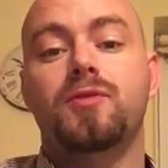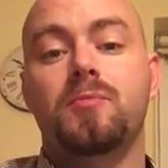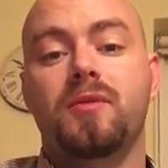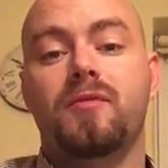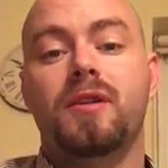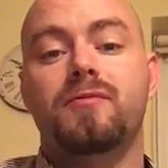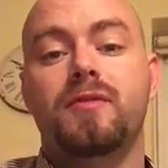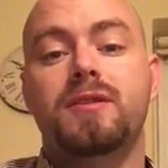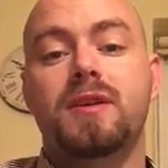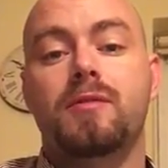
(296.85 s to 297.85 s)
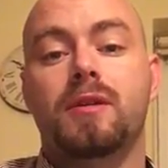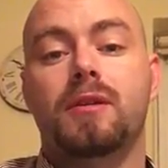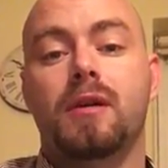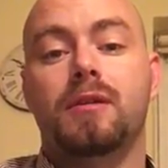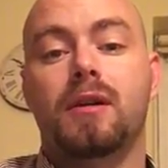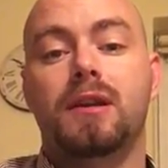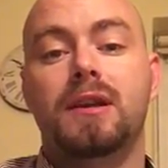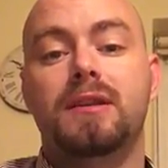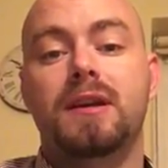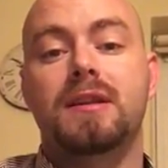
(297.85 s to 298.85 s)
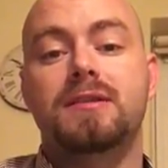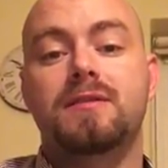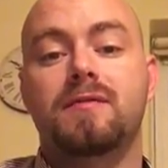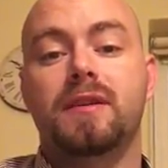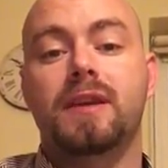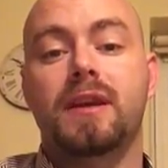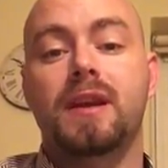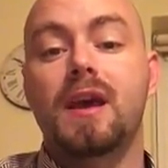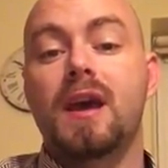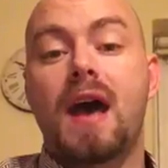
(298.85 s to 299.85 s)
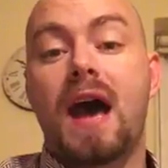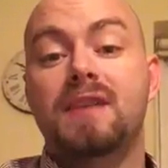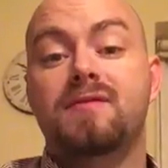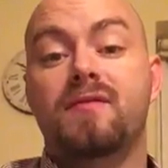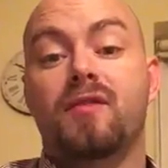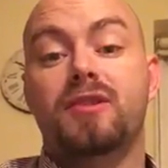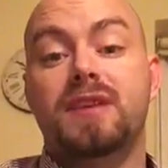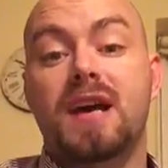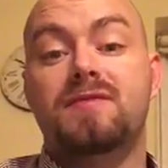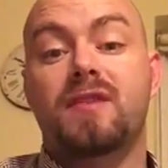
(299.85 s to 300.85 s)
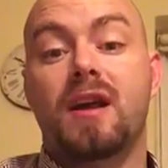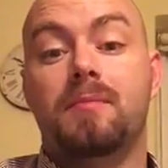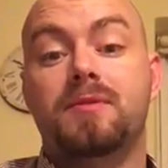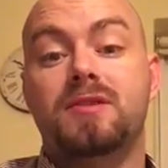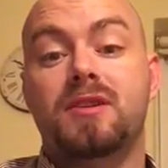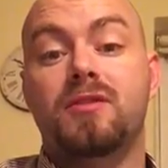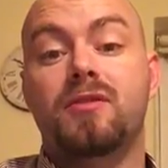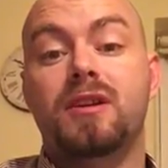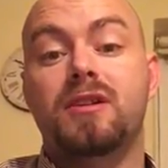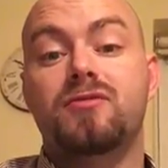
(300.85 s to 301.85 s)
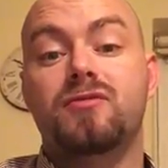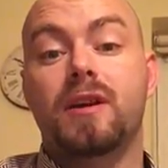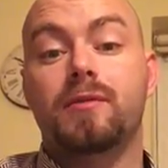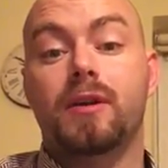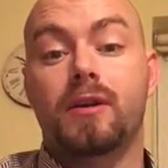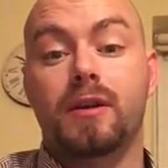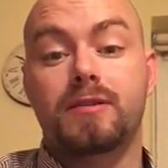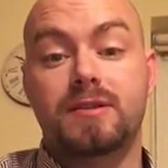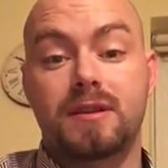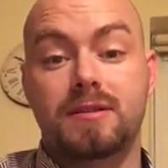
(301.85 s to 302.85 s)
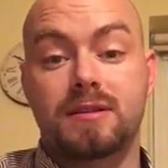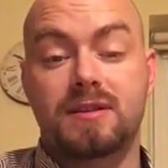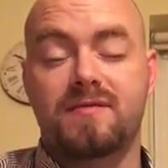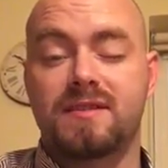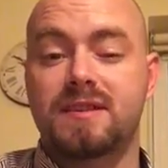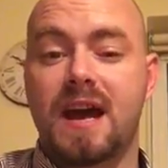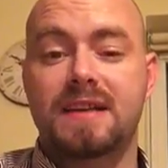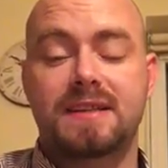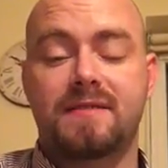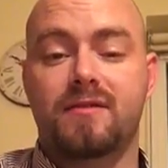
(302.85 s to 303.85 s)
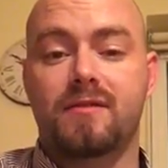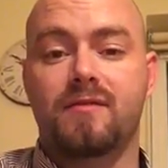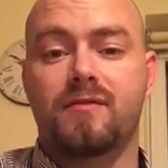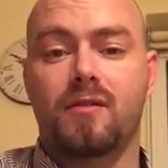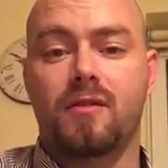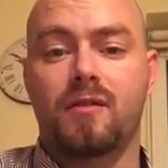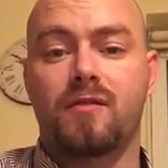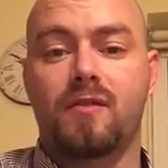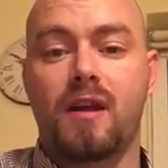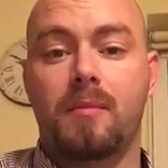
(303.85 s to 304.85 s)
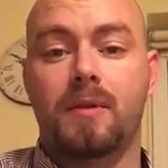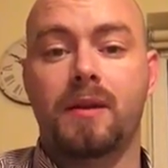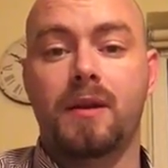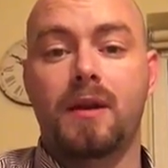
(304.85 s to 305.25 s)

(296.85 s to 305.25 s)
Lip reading: Don't be afraid to reach out on LinkedIn and stuff like that. And ask for advice, ask for help. The security industry out there is fantastic for helping.